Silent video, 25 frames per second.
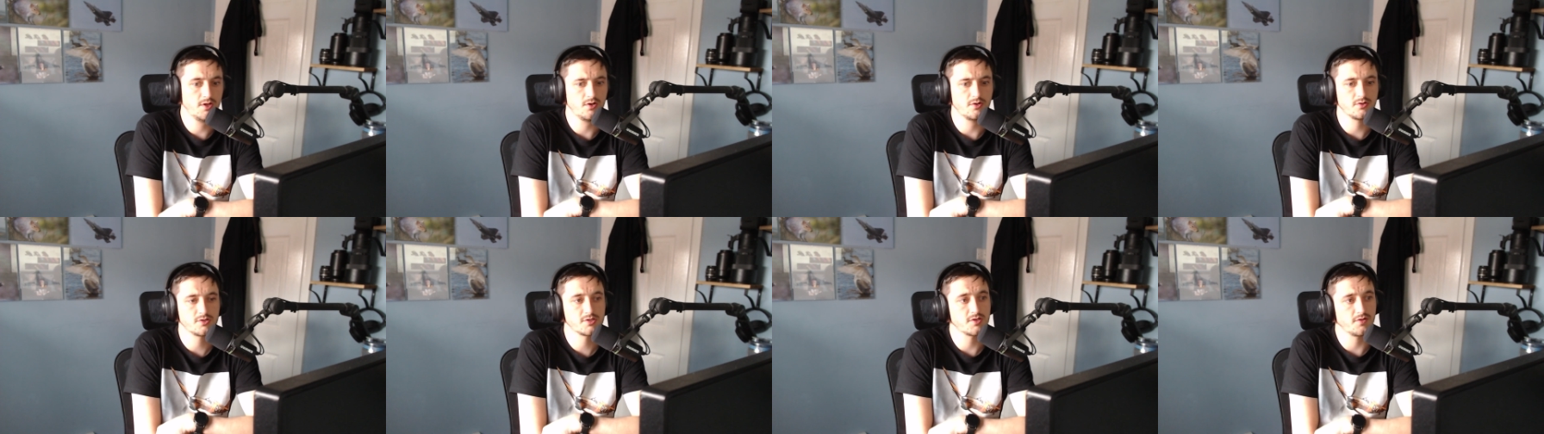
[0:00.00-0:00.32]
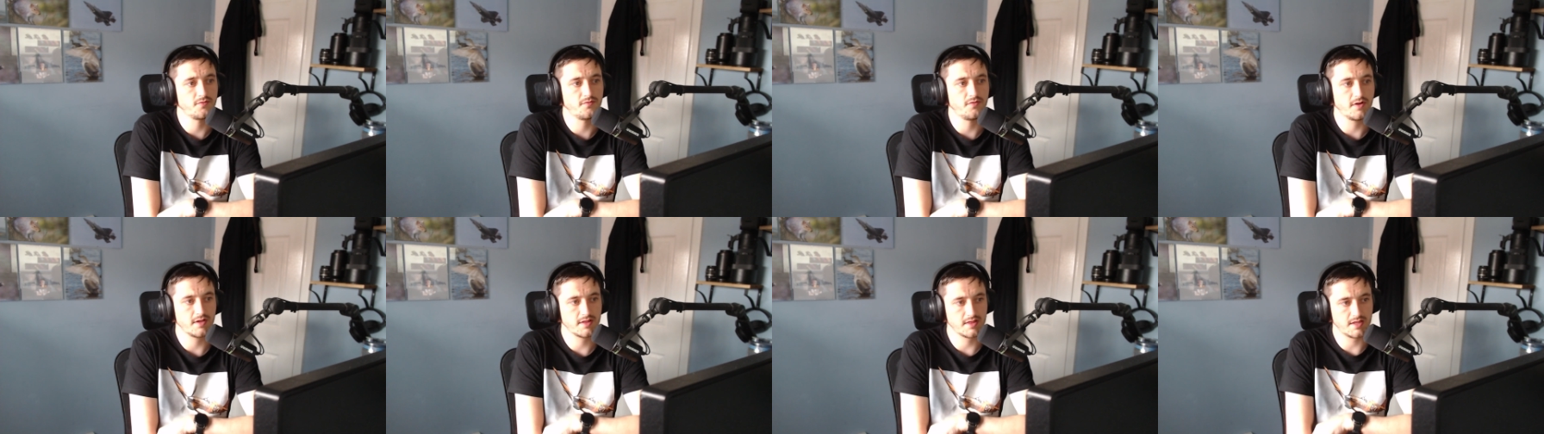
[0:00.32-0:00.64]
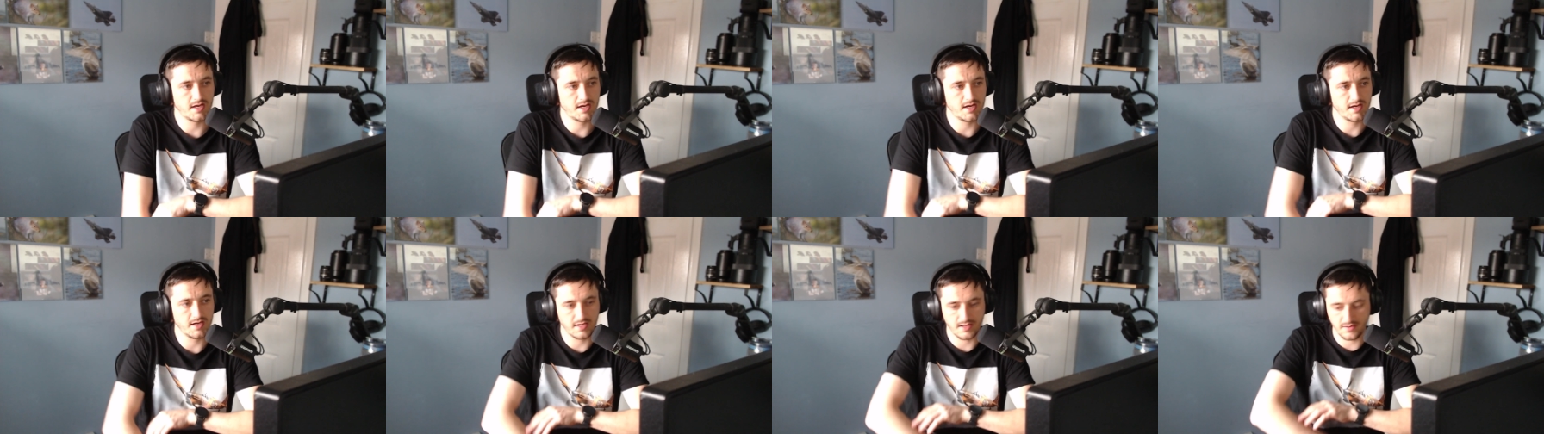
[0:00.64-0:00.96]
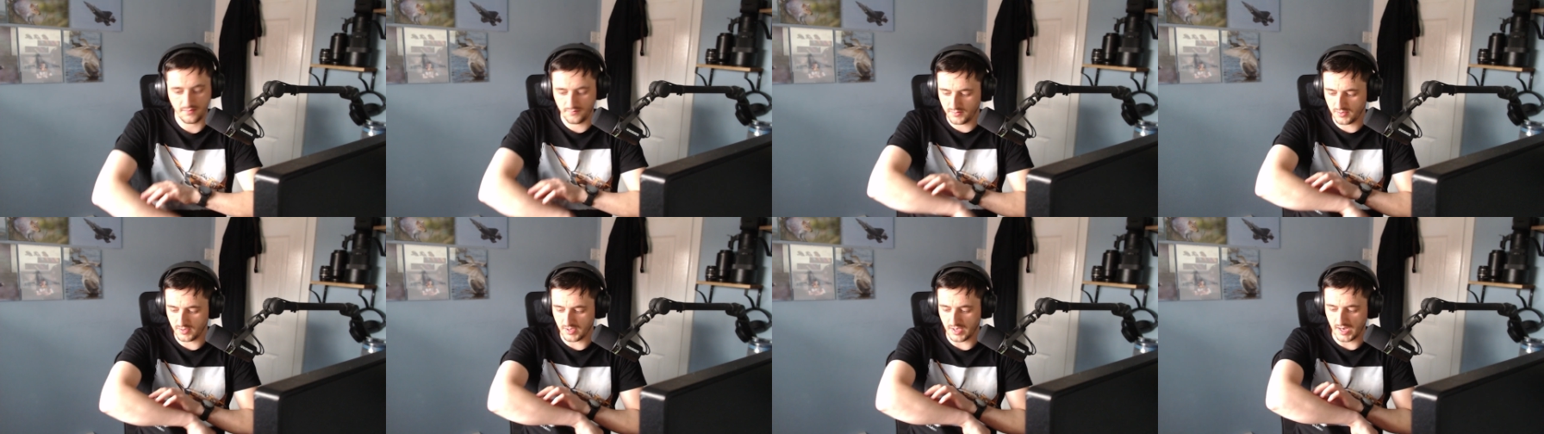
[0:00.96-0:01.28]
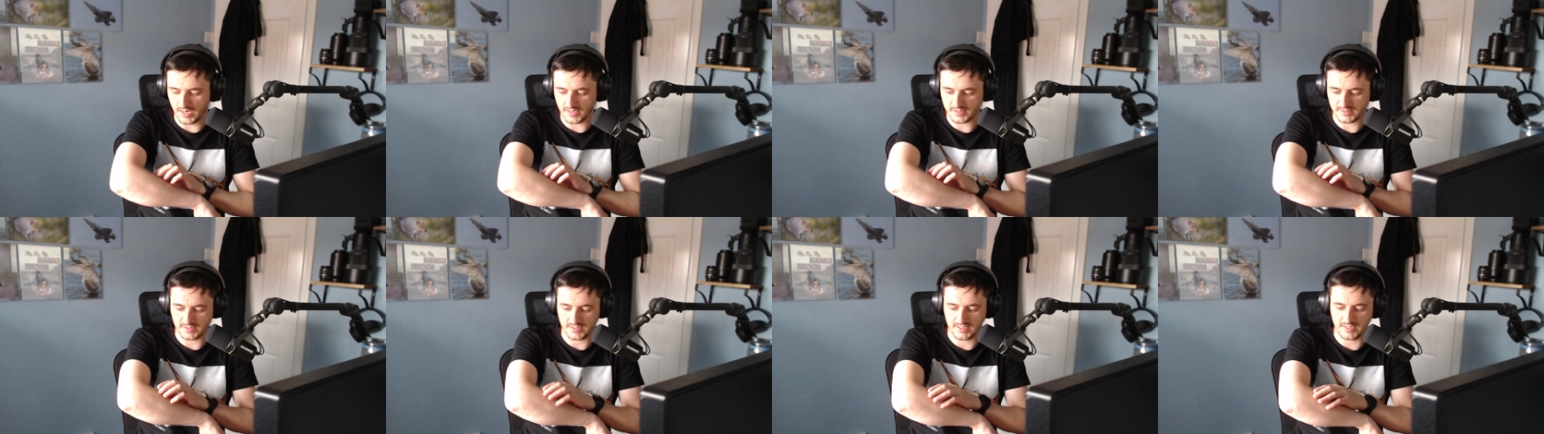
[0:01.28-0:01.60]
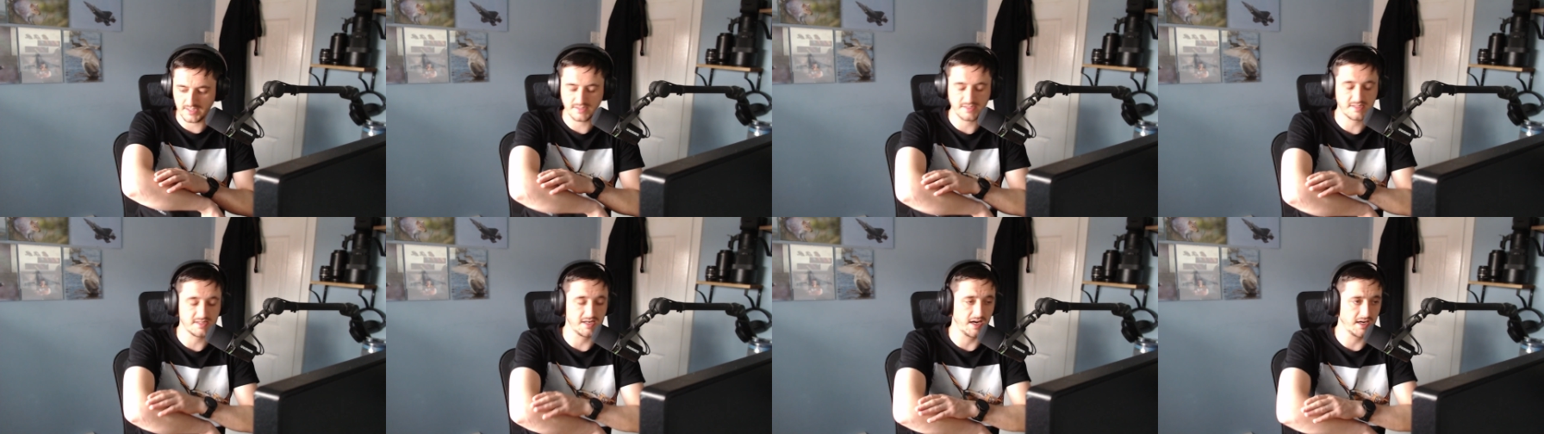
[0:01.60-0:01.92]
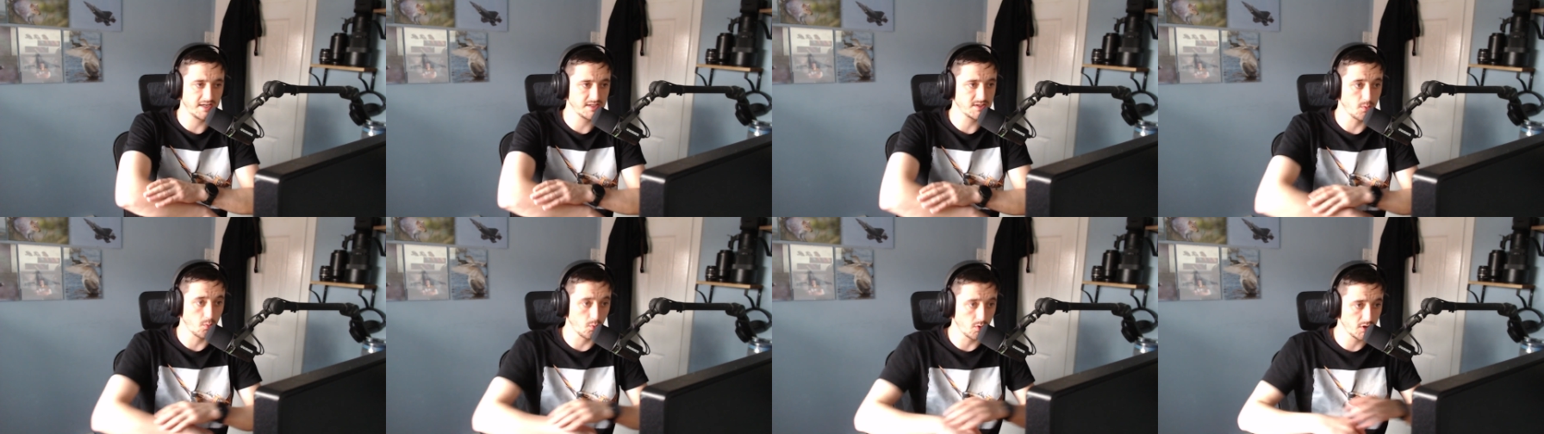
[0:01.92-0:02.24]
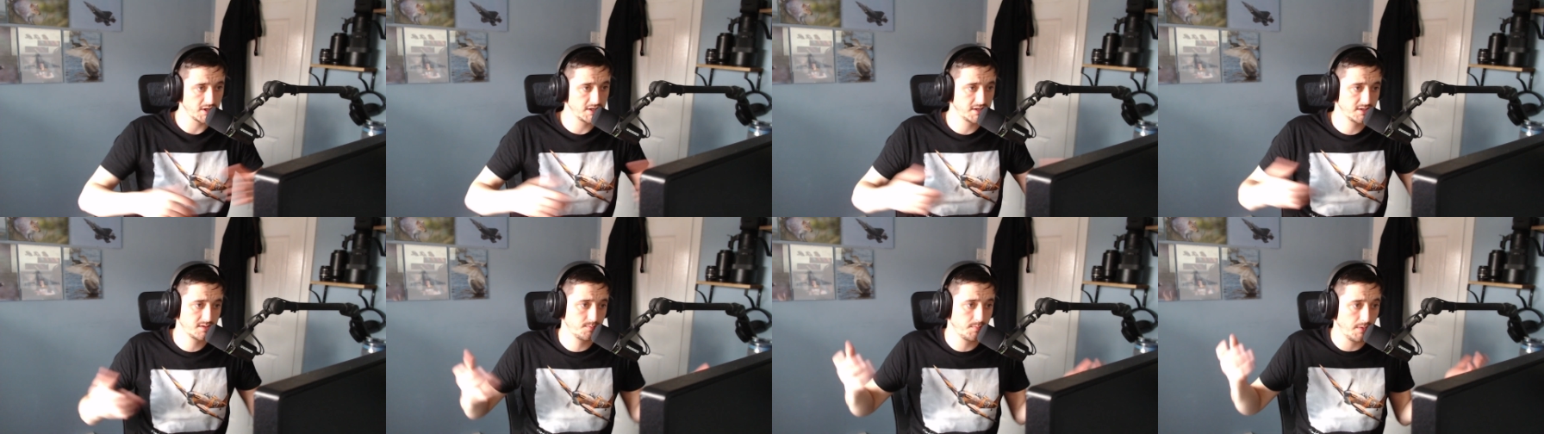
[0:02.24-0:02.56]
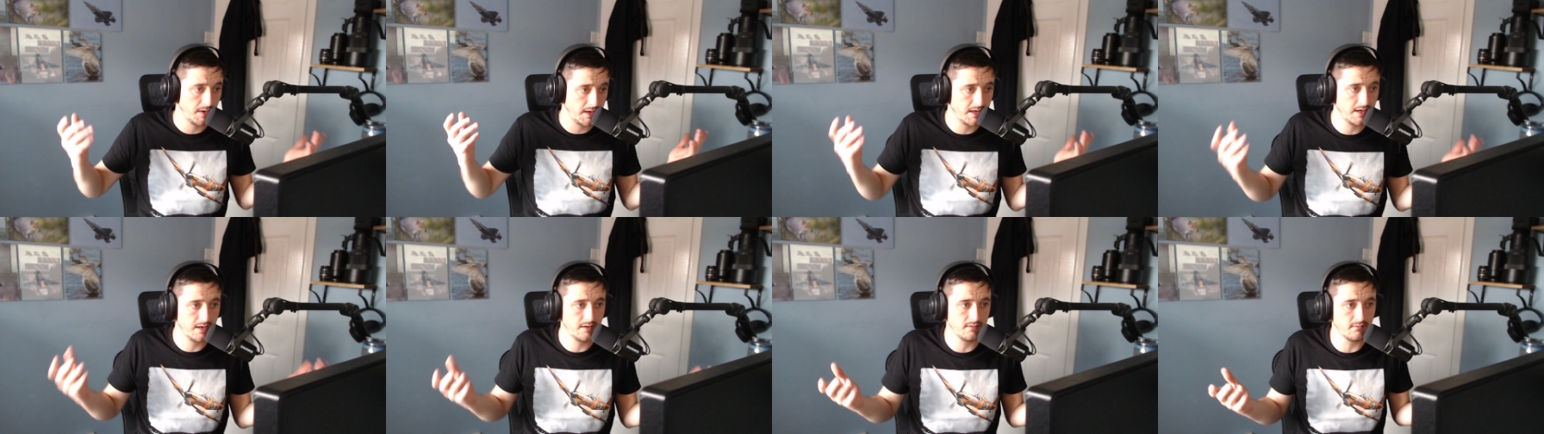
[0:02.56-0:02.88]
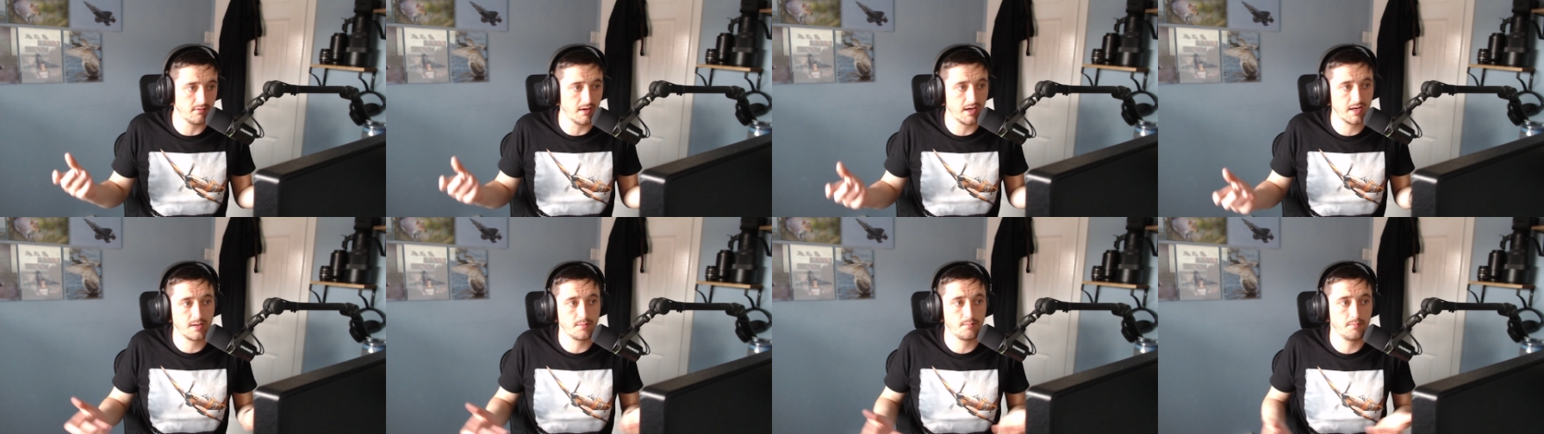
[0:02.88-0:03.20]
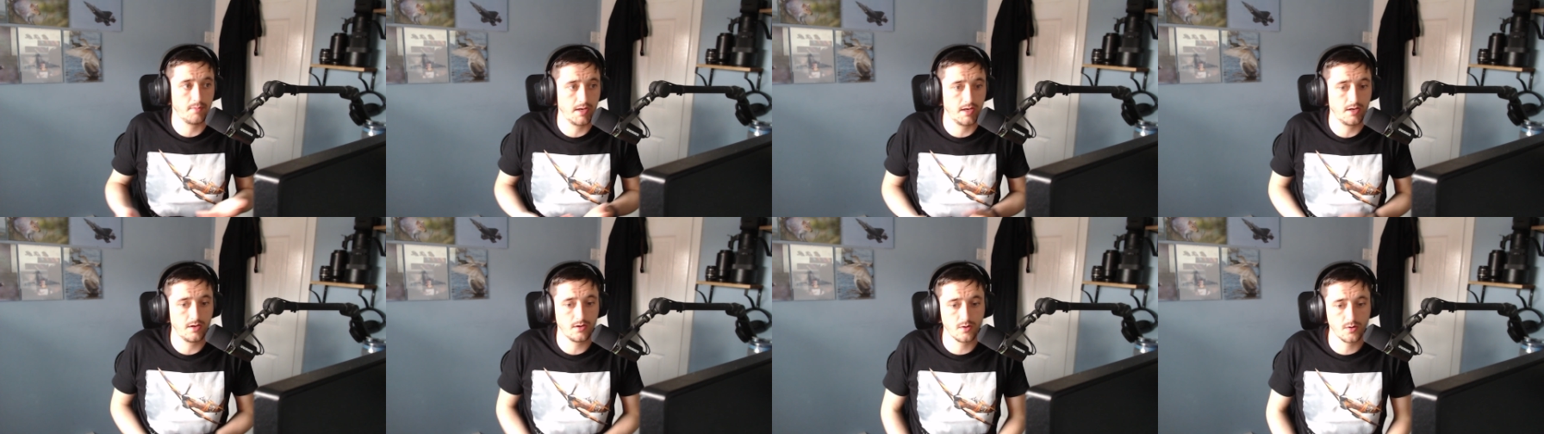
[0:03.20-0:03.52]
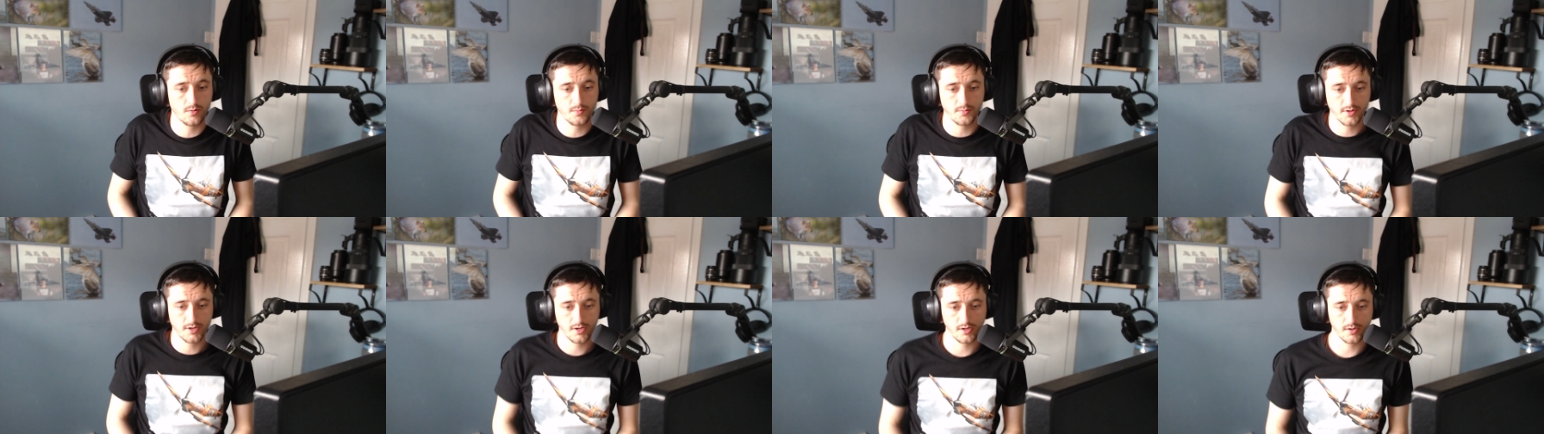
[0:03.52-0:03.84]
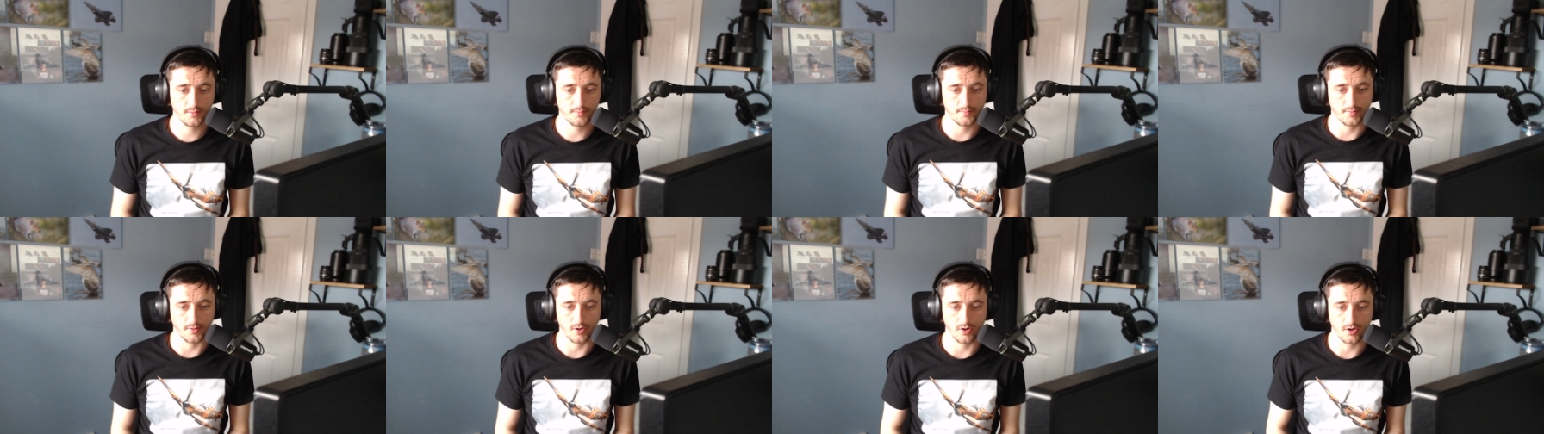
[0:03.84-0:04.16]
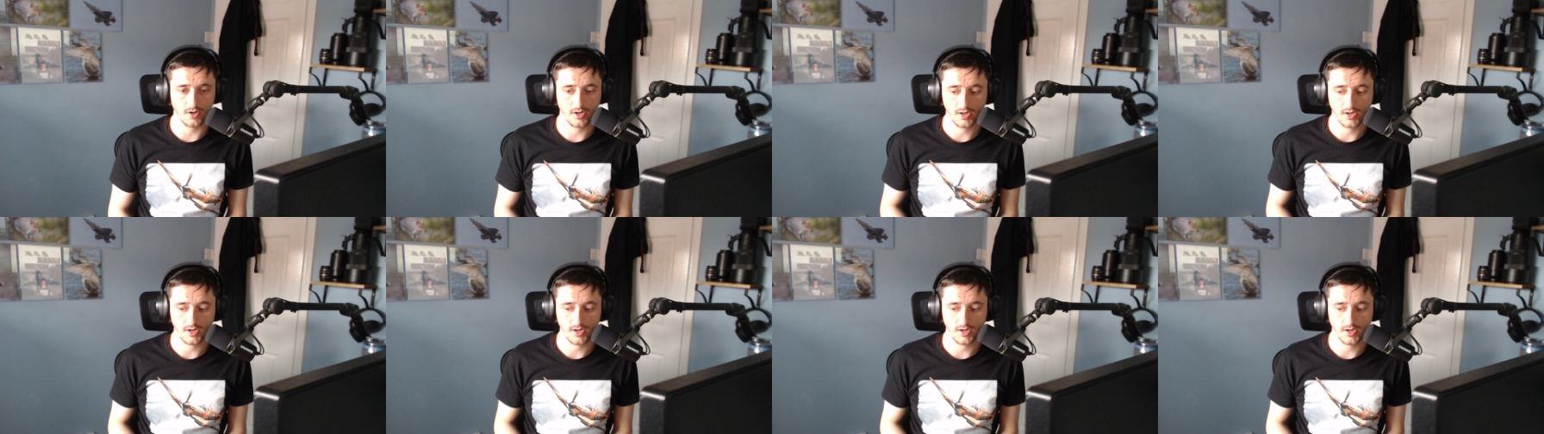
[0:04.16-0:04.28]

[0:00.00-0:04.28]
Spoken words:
stuff like that, and give you guys an insight to what it's like being up there, but